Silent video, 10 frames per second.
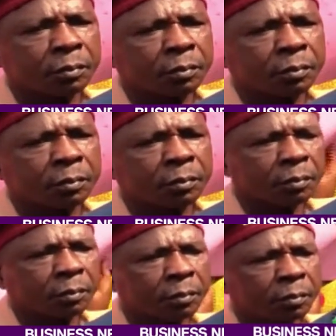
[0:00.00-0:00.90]

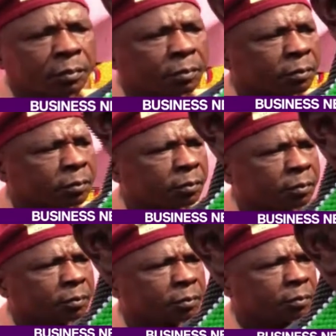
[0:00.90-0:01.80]

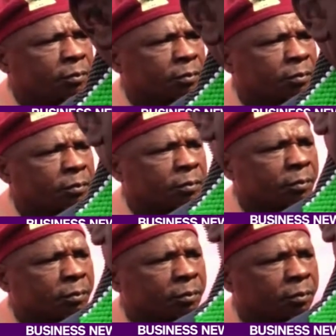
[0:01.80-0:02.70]

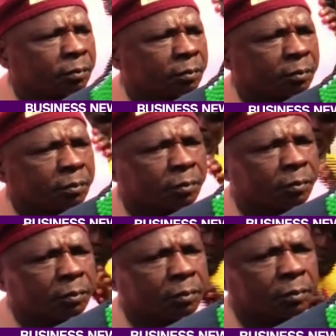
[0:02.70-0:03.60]

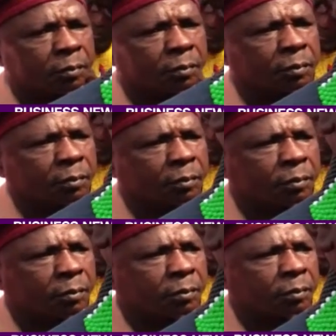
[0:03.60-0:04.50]

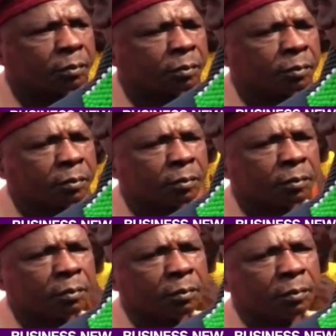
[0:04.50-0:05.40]

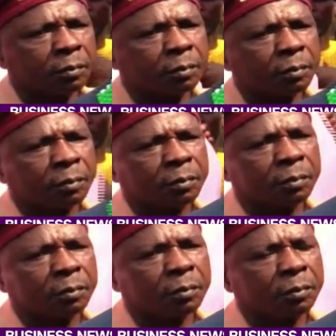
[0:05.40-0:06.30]

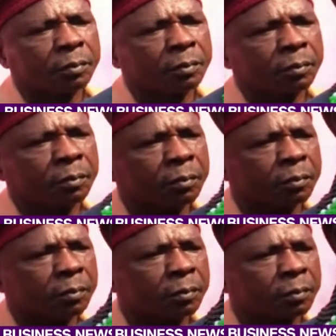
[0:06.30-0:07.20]

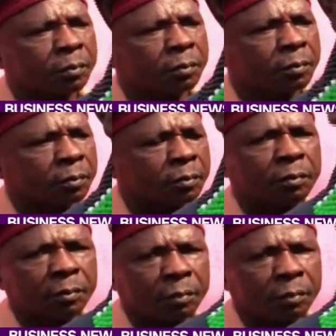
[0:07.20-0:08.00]
This person isn't speaking.